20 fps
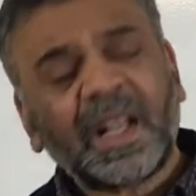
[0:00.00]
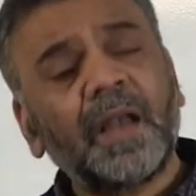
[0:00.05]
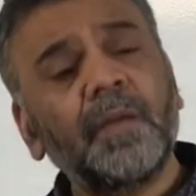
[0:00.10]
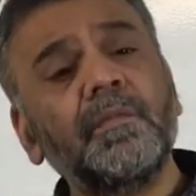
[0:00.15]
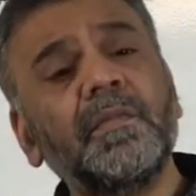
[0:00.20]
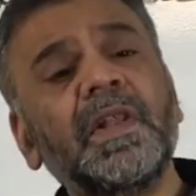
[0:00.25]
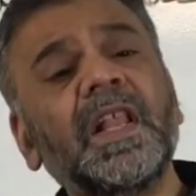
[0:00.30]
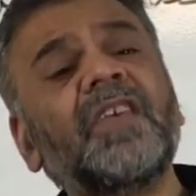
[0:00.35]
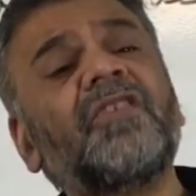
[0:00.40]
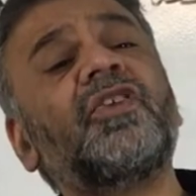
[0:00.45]

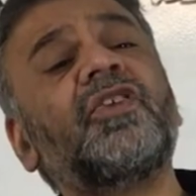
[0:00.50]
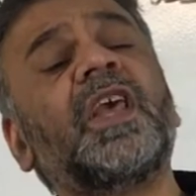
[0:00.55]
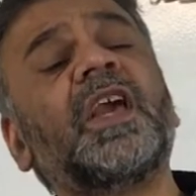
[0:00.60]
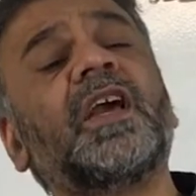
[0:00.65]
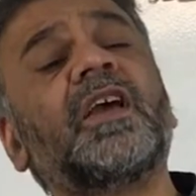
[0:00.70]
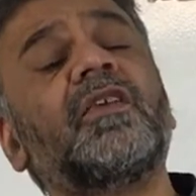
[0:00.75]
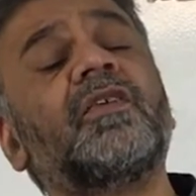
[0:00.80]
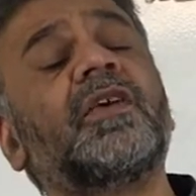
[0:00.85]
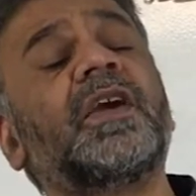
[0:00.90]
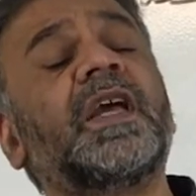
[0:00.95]
Let's
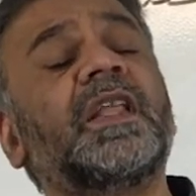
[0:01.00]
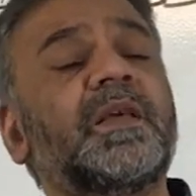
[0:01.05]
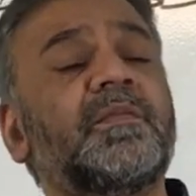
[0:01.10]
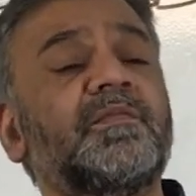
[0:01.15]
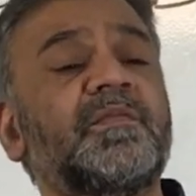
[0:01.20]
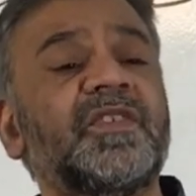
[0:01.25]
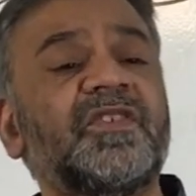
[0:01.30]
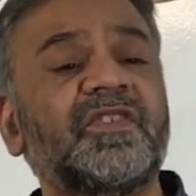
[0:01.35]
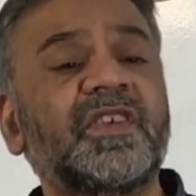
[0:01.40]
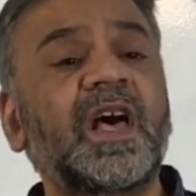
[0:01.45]
take a look at the
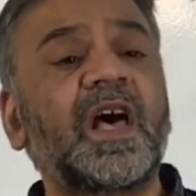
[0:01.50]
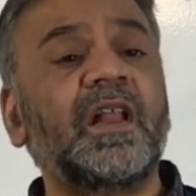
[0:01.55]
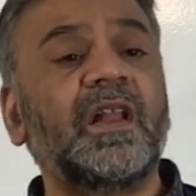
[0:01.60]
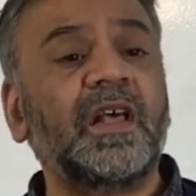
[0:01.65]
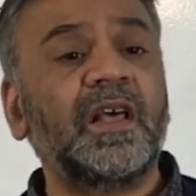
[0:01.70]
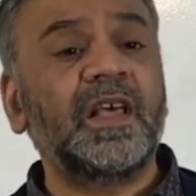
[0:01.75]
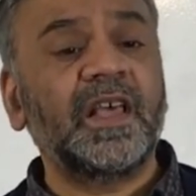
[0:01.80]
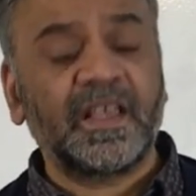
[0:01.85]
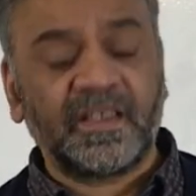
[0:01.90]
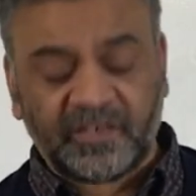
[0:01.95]

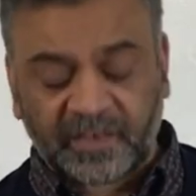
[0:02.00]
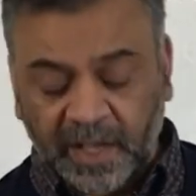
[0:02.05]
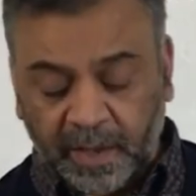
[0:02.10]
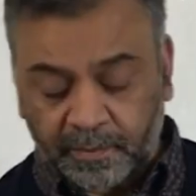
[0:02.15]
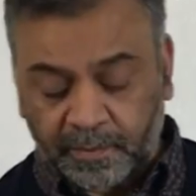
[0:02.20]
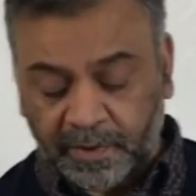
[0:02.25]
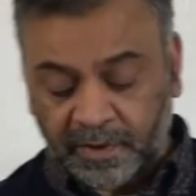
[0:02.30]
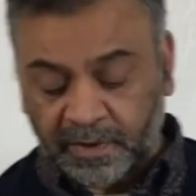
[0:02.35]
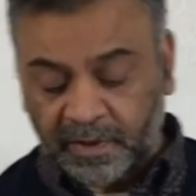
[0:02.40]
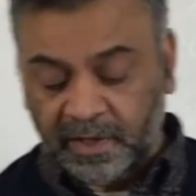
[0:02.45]
misal
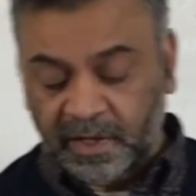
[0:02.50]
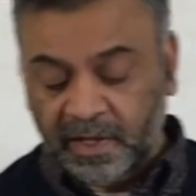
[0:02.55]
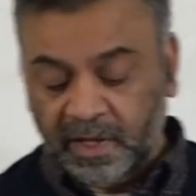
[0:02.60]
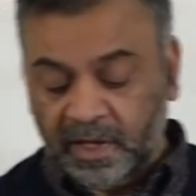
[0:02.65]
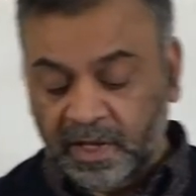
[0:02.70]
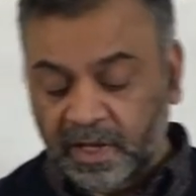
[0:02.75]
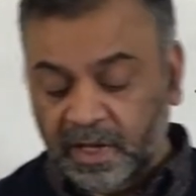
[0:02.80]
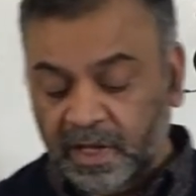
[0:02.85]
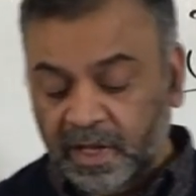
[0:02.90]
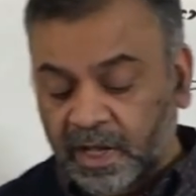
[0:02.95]
example.
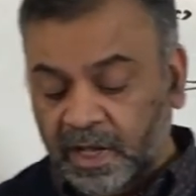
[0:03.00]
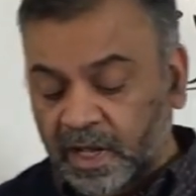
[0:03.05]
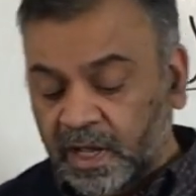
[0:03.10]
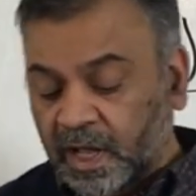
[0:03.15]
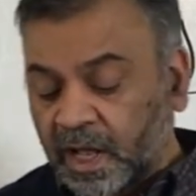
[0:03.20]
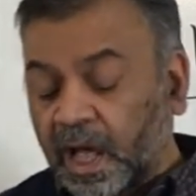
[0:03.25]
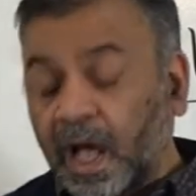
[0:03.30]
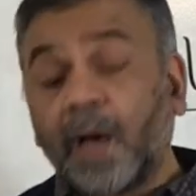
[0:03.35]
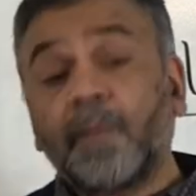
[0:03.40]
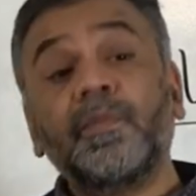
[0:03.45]

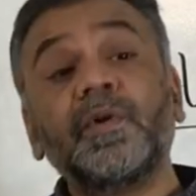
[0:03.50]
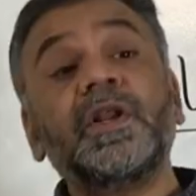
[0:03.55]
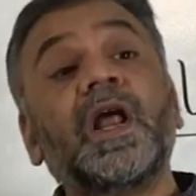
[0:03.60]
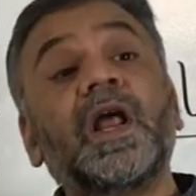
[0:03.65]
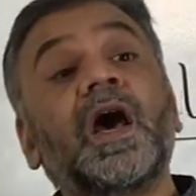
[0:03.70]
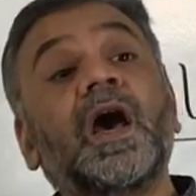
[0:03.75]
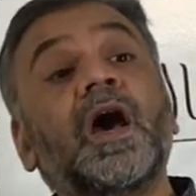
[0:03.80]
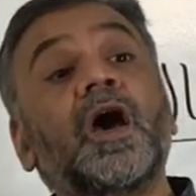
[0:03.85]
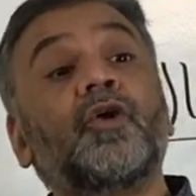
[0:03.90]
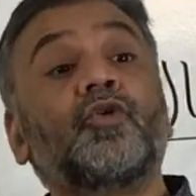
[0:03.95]

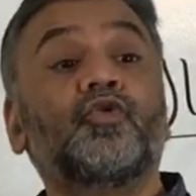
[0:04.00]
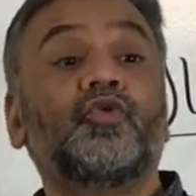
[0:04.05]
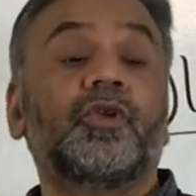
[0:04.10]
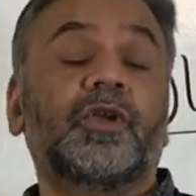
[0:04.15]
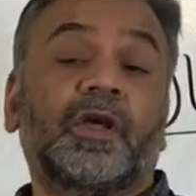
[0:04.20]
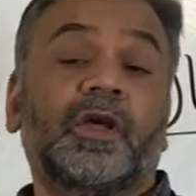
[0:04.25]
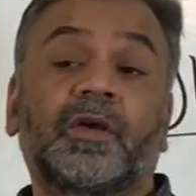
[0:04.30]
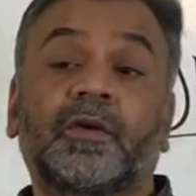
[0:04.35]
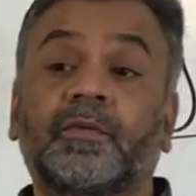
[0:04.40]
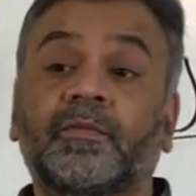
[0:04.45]

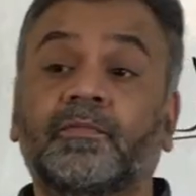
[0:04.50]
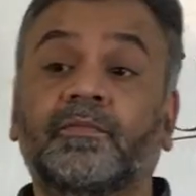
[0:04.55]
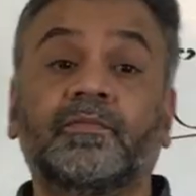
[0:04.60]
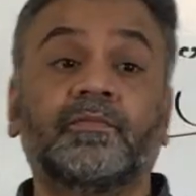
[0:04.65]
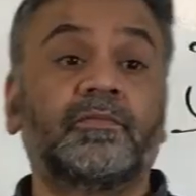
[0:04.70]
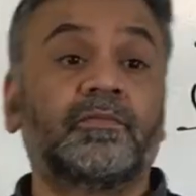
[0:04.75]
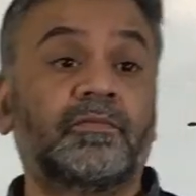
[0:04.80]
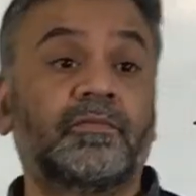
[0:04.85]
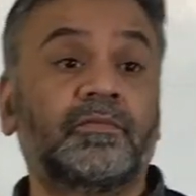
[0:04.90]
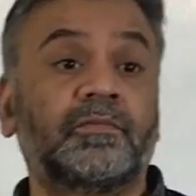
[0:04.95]
Abnaun.
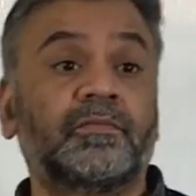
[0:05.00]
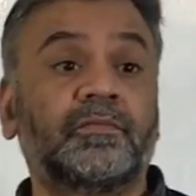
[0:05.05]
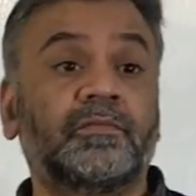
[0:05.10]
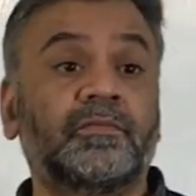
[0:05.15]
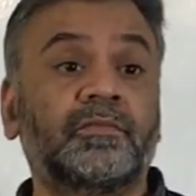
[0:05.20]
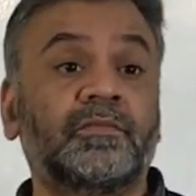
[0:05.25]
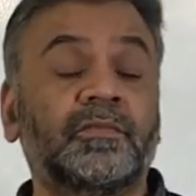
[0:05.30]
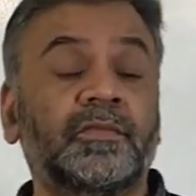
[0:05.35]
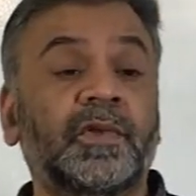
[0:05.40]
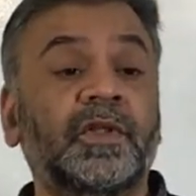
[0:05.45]

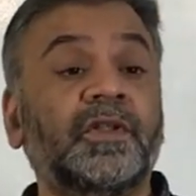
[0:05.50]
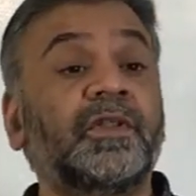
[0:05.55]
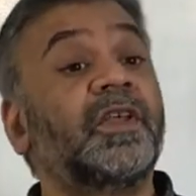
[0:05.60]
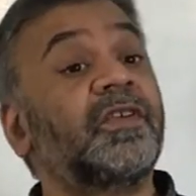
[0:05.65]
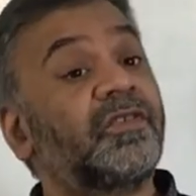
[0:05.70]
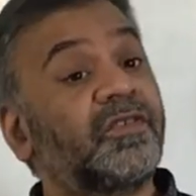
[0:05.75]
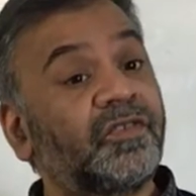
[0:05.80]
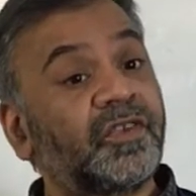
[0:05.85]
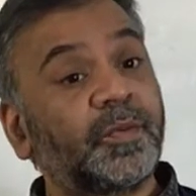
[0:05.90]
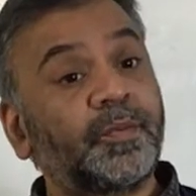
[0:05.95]

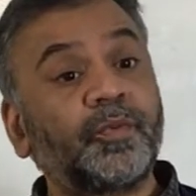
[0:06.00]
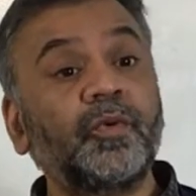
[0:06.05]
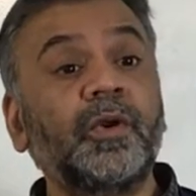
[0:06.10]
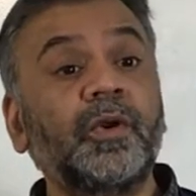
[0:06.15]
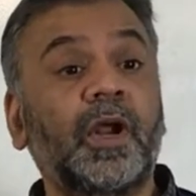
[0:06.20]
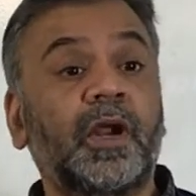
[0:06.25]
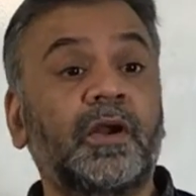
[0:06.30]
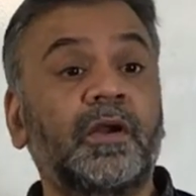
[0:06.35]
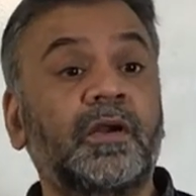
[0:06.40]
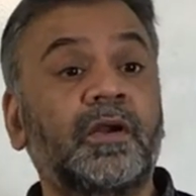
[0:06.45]
This is the
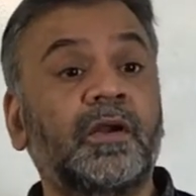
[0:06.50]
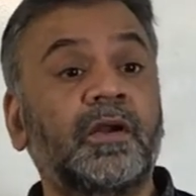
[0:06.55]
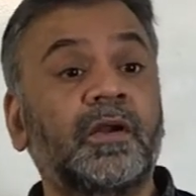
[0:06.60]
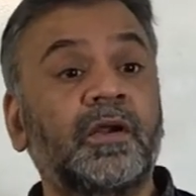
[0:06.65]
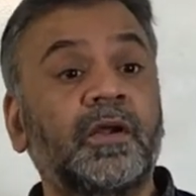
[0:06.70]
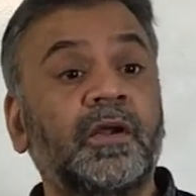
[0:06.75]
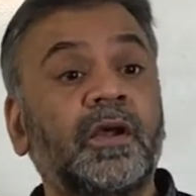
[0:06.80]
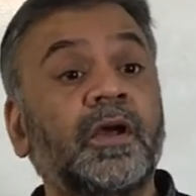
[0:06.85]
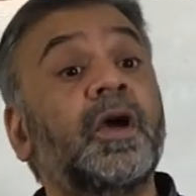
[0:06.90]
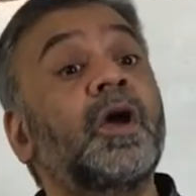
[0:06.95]
plural,
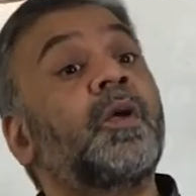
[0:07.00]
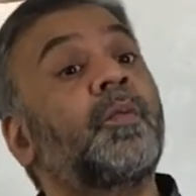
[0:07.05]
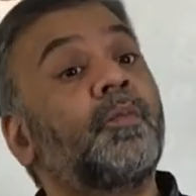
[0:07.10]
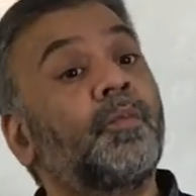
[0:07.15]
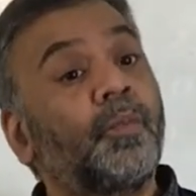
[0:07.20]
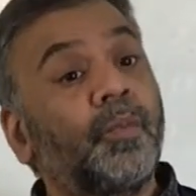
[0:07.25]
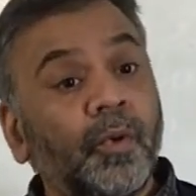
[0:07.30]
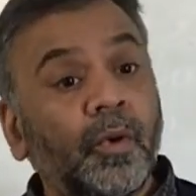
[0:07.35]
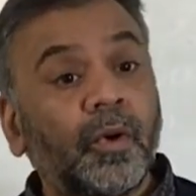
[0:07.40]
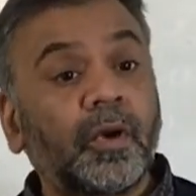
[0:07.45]

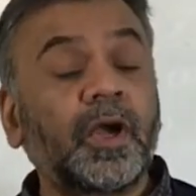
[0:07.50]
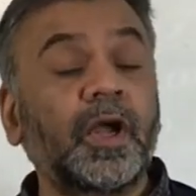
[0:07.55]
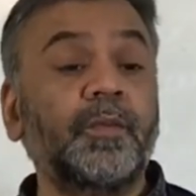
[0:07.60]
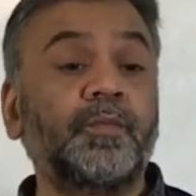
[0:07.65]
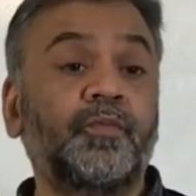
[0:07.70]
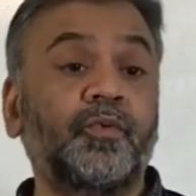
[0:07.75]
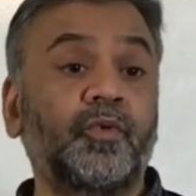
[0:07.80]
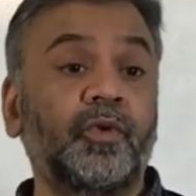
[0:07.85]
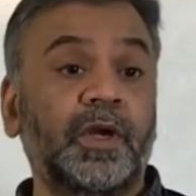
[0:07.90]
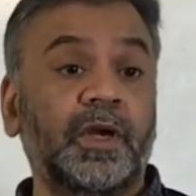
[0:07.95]

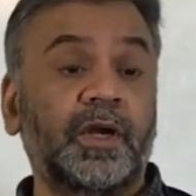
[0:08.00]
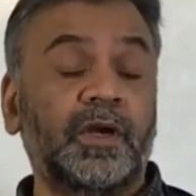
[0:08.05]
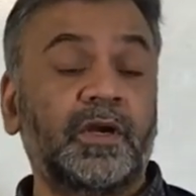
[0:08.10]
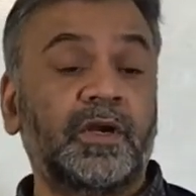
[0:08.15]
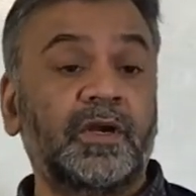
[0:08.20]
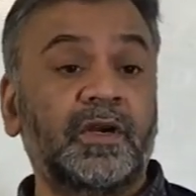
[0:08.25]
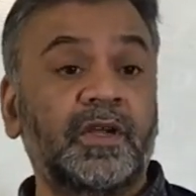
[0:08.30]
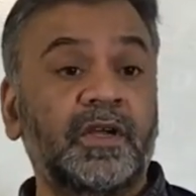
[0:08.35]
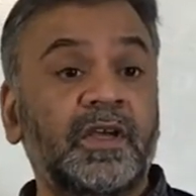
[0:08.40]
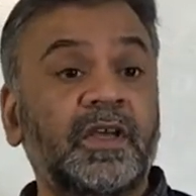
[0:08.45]
broken plural.
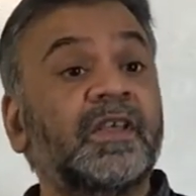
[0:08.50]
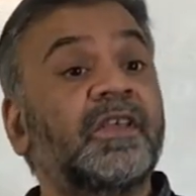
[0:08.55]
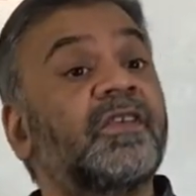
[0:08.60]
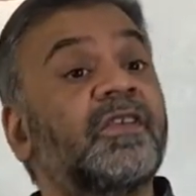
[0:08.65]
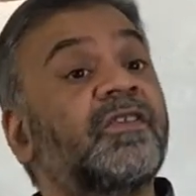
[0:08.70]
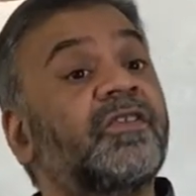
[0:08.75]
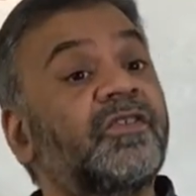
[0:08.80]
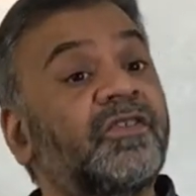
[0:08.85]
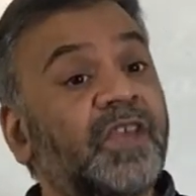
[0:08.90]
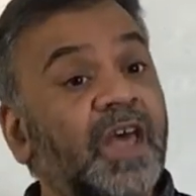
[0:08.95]

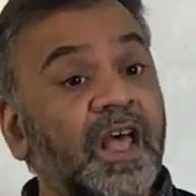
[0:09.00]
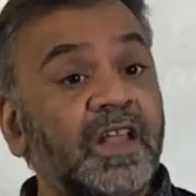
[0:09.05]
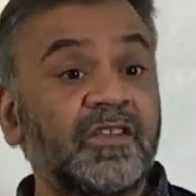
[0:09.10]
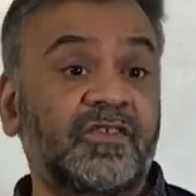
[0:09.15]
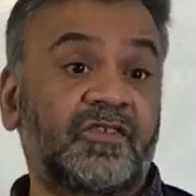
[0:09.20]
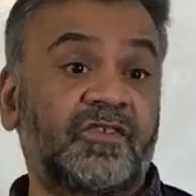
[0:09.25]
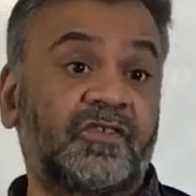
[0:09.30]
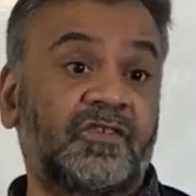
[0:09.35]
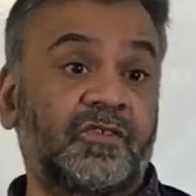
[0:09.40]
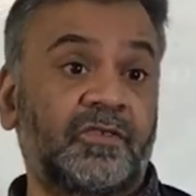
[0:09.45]

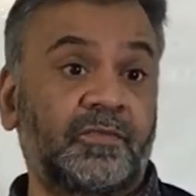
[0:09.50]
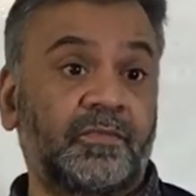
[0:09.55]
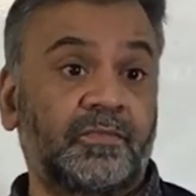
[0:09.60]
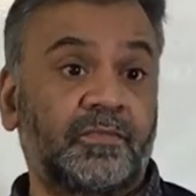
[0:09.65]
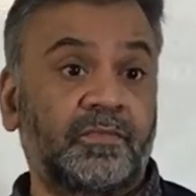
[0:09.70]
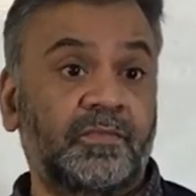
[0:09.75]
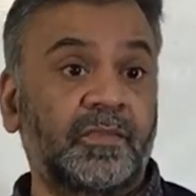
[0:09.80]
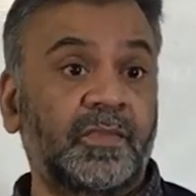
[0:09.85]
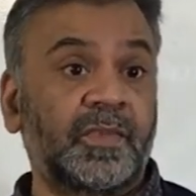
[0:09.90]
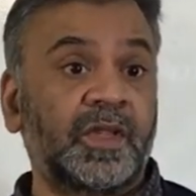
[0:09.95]
Sons.
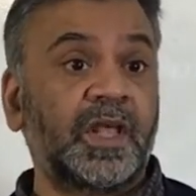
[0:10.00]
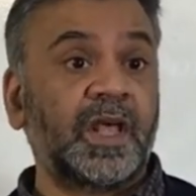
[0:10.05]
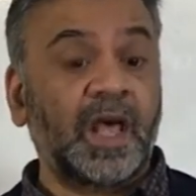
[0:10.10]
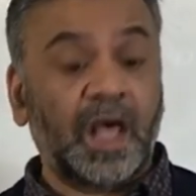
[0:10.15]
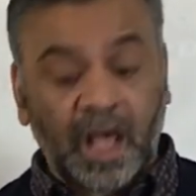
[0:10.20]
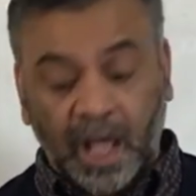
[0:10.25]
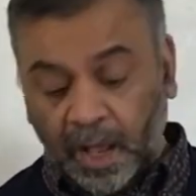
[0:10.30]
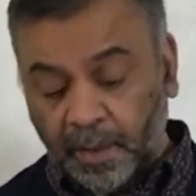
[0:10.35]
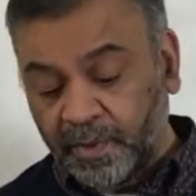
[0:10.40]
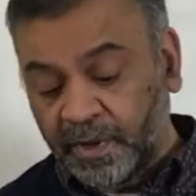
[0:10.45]

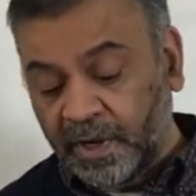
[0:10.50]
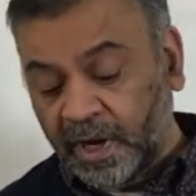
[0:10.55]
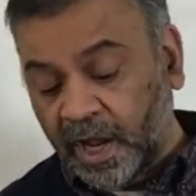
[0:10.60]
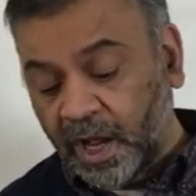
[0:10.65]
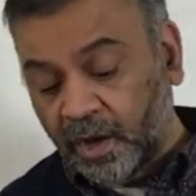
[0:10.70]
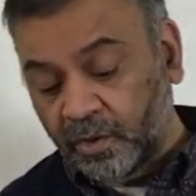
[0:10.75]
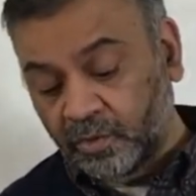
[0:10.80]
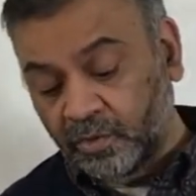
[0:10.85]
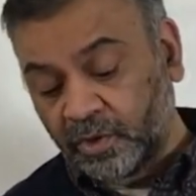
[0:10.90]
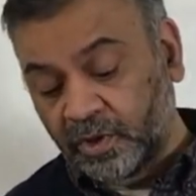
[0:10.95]

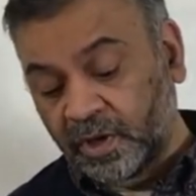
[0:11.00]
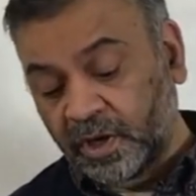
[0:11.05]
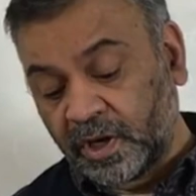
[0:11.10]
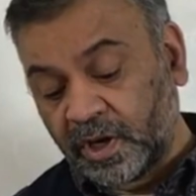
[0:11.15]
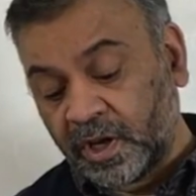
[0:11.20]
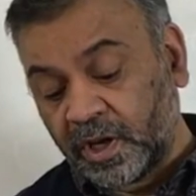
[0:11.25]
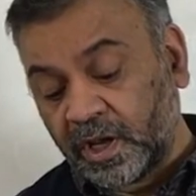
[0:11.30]
Abnaun.